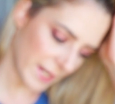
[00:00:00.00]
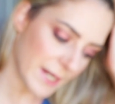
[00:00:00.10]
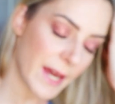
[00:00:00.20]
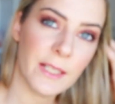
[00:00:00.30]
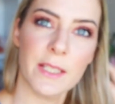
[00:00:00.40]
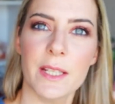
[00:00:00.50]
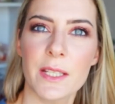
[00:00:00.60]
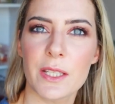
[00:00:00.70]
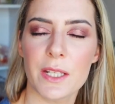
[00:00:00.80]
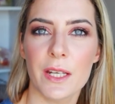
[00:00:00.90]
in later and
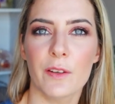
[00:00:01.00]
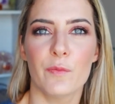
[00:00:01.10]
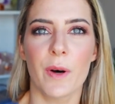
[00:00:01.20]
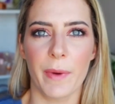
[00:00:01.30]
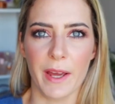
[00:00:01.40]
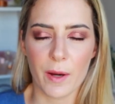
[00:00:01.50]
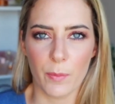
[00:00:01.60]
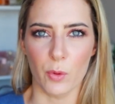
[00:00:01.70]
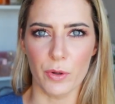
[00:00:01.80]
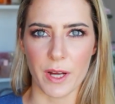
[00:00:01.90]
see if my
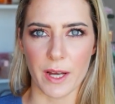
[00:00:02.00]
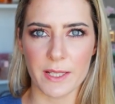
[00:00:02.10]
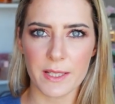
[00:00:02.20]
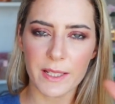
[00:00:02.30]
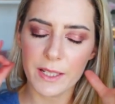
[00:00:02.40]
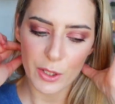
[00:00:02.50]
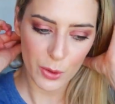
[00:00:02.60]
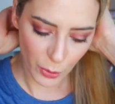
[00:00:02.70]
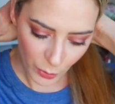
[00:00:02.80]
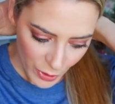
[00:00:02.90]
makeup wore nicely
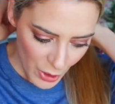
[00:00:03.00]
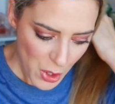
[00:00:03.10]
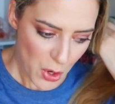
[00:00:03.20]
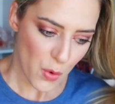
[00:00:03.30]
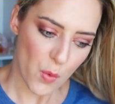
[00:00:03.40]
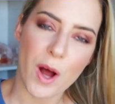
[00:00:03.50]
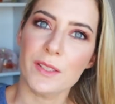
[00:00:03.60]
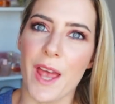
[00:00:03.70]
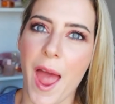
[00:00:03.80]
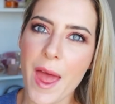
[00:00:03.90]
or
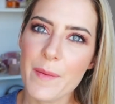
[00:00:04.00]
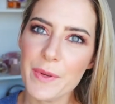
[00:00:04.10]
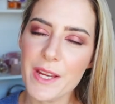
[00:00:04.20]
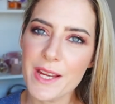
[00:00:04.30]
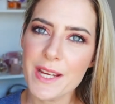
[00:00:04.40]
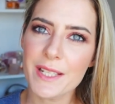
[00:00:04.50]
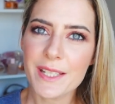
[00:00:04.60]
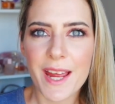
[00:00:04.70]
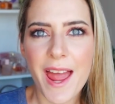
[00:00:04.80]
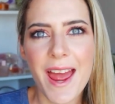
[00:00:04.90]
what
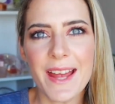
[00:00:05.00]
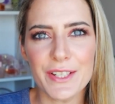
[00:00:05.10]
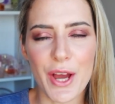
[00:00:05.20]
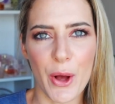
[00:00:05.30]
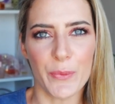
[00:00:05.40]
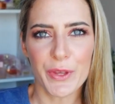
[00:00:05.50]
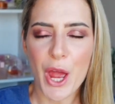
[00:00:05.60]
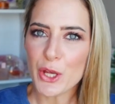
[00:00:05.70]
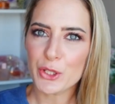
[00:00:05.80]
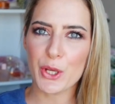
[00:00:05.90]
happened. And yeah,
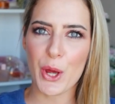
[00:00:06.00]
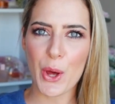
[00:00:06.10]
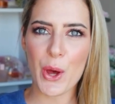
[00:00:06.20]
so